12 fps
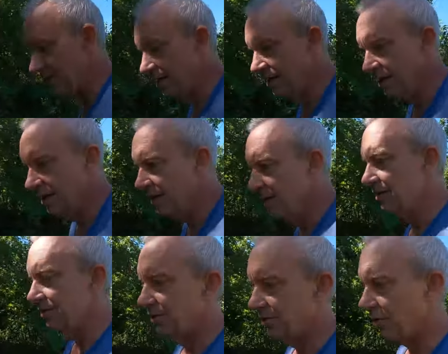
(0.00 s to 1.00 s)
said,
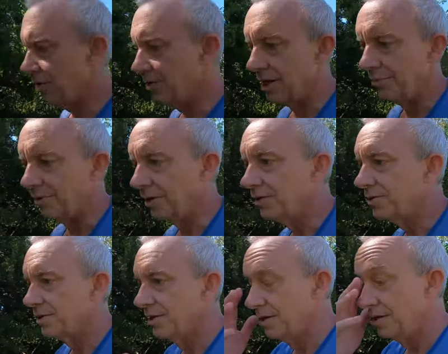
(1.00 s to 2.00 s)
just call an
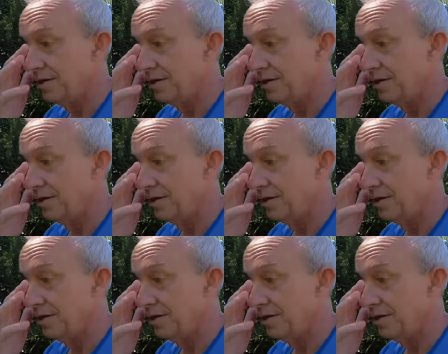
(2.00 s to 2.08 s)
ambulance.